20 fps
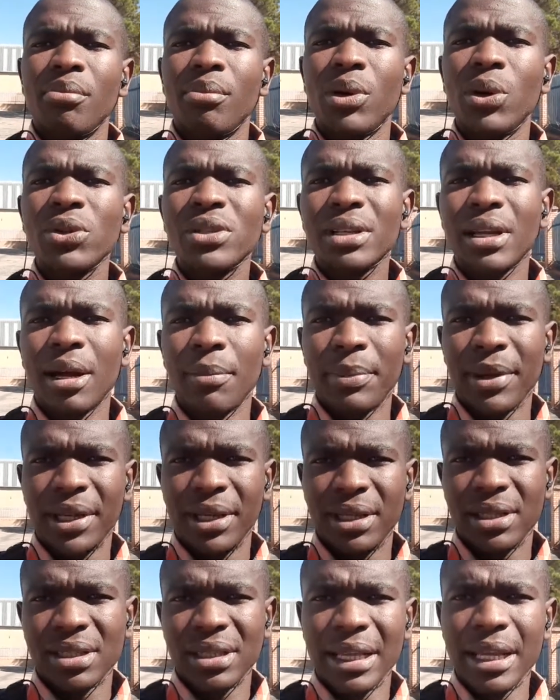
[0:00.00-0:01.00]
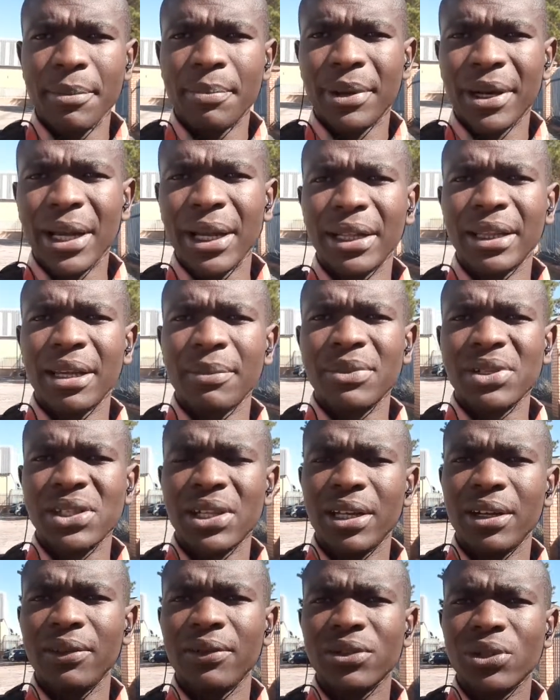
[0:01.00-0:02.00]
Most companies, they pride
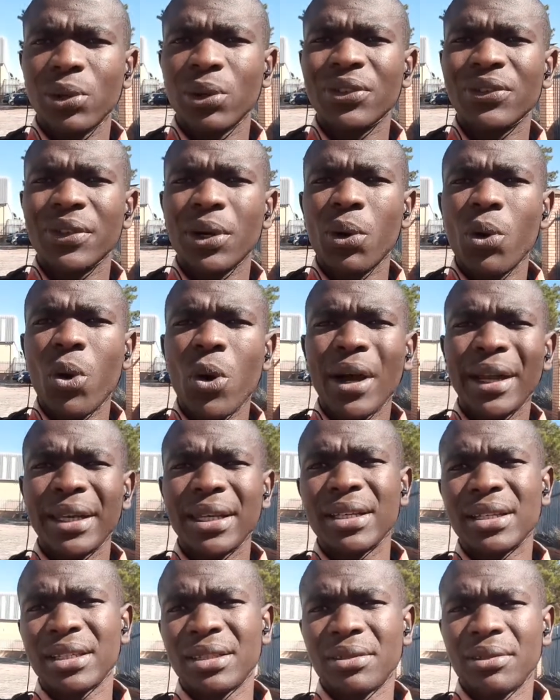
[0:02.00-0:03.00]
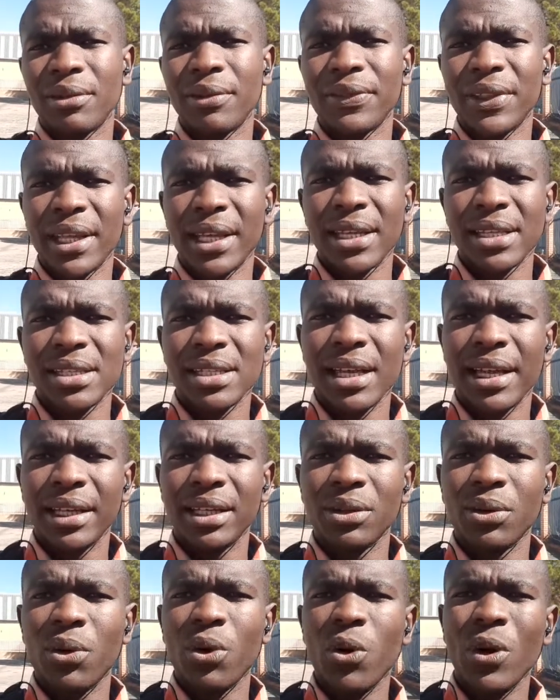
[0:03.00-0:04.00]
themselves of the quality of their
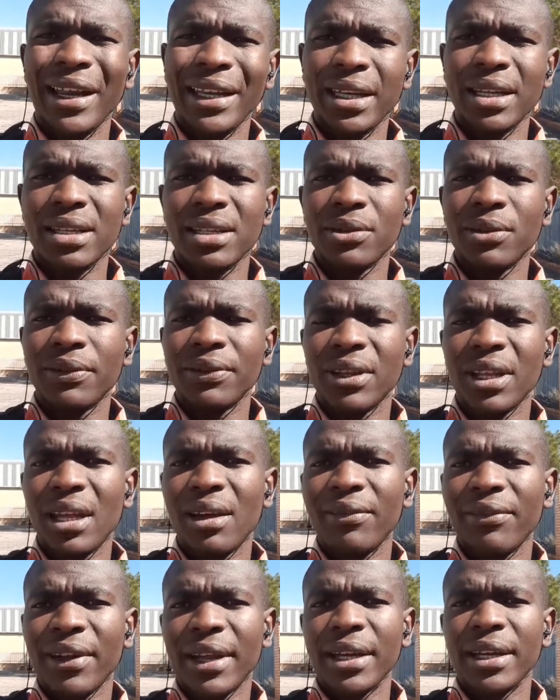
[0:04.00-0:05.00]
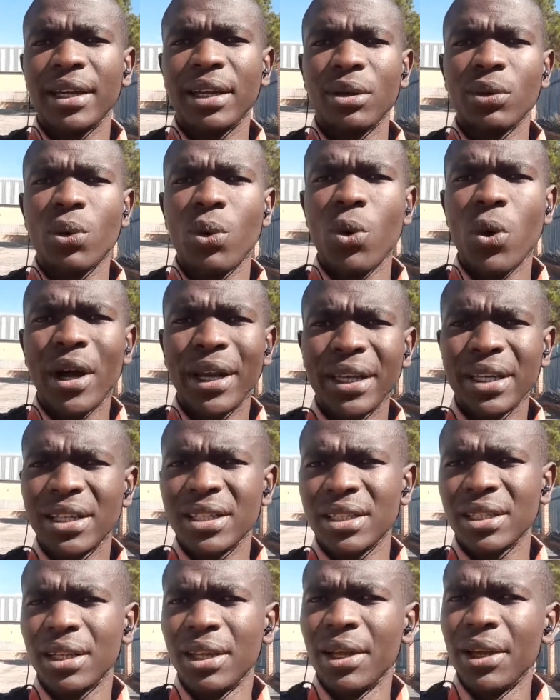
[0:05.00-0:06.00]
sign, quality of their vinyl,
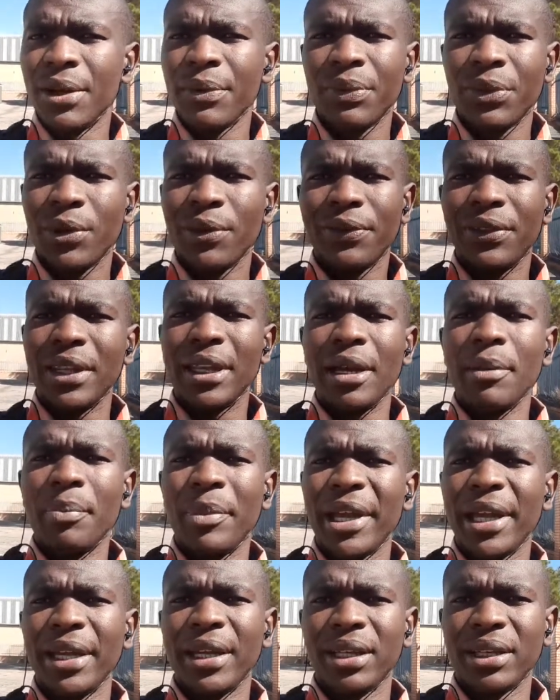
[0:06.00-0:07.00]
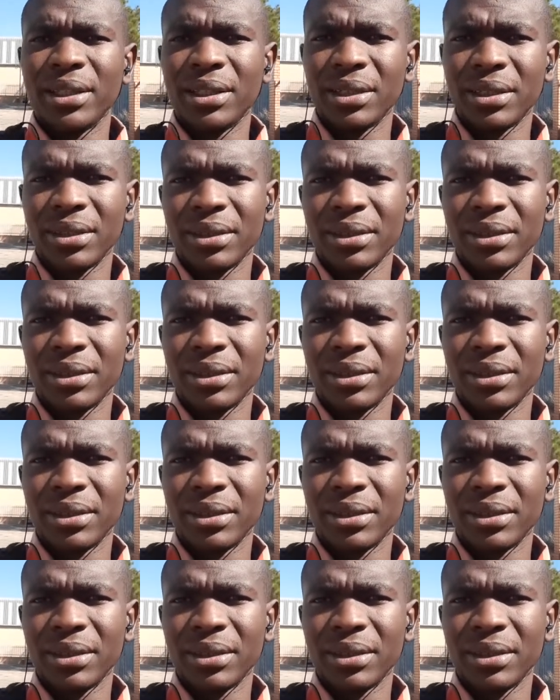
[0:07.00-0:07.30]
quality of their banner.